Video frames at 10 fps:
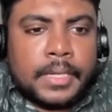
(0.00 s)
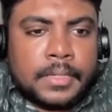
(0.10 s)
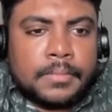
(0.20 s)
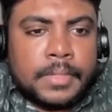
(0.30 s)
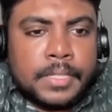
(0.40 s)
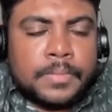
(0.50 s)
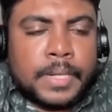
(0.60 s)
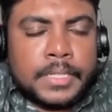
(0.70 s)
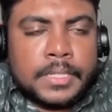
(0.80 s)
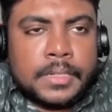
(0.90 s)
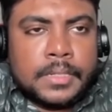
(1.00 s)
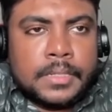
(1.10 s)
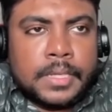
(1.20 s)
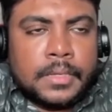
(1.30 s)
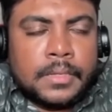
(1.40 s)
a display
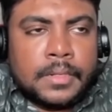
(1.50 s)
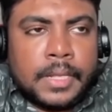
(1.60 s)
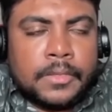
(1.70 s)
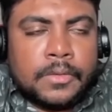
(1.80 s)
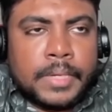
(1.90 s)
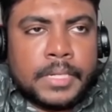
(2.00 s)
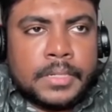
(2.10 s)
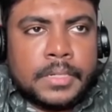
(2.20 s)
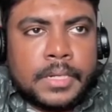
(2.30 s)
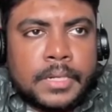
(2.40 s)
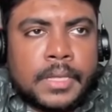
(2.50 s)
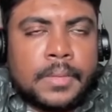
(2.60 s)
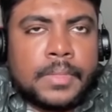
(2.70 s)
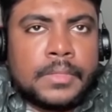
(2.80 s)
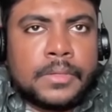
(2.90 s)
thing, like you mentioned in a
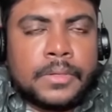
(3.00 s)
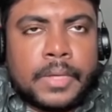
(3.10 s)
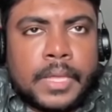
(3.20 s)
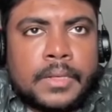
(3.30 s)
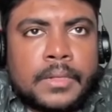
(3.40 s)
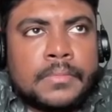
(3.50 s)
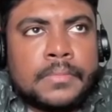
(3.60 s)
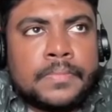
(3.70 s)
table. So you can